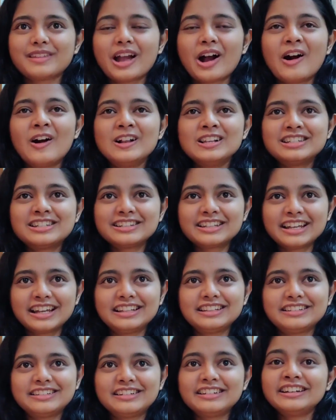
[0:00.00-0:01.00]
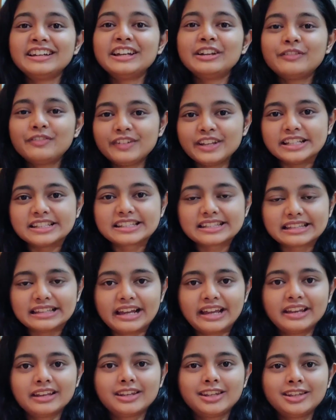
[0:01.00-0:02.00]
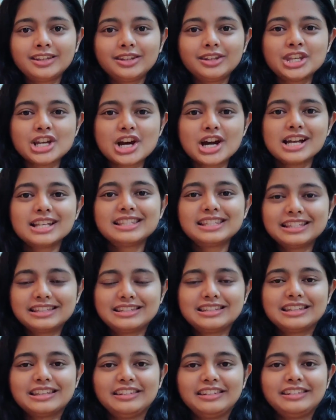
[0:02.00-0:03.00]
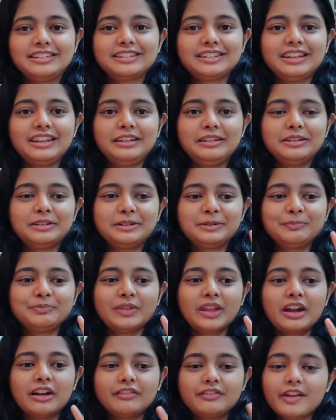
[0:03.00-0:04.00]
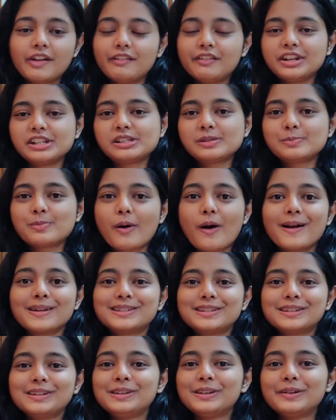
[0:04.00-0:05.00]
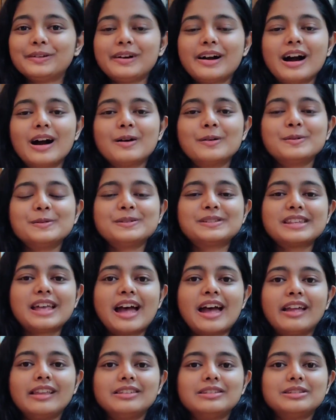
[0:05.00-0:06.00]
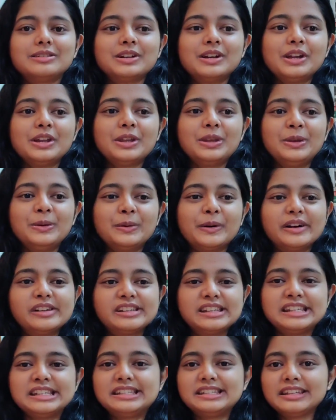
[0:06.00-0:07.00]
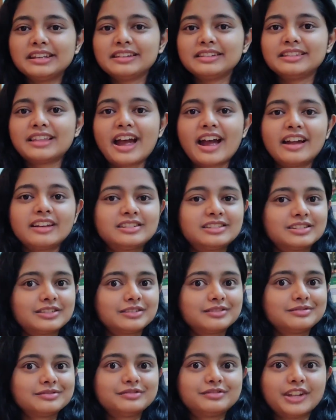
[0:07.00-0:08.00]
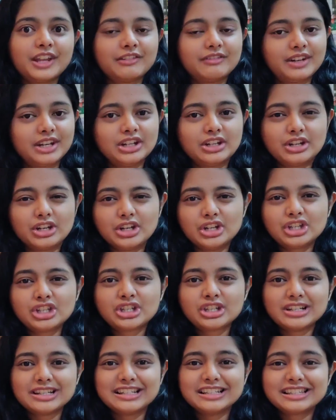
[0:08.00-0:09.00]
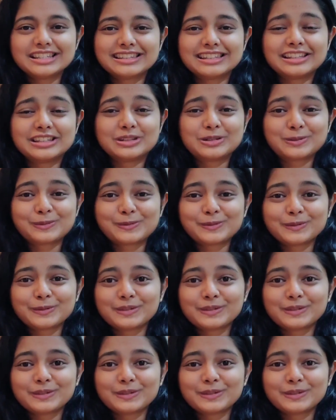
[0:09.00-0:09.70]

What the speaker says: altogether, it feels like you're sitting in a favorite spot in your house and you are eating that favorite dish, listening to